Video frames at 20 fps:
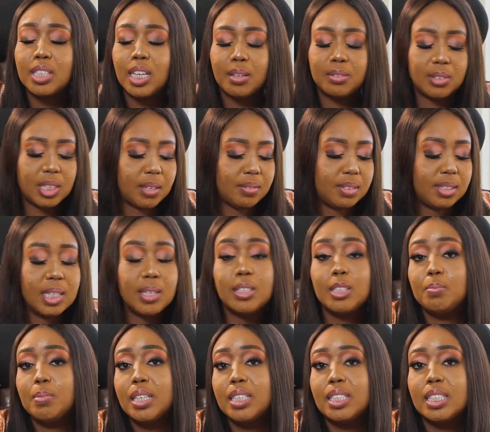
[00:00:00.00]
how to have
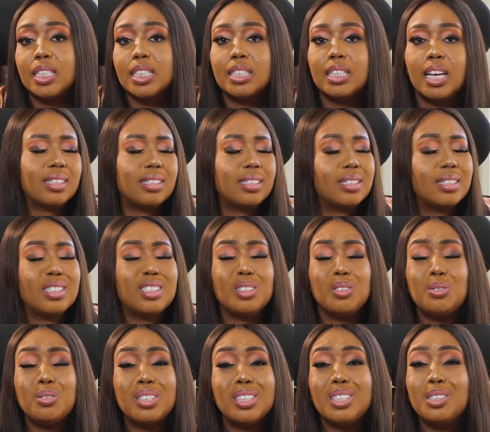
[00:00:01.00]
sales pages.
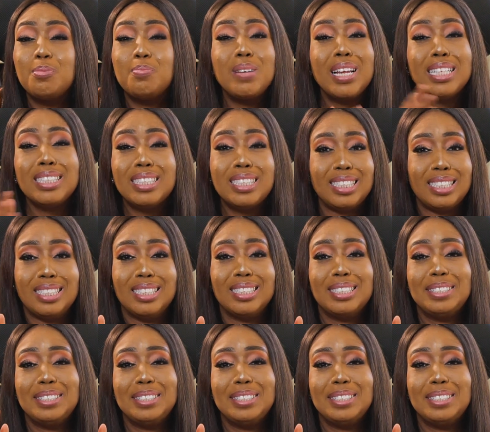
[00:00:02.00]
Look, it's plenty.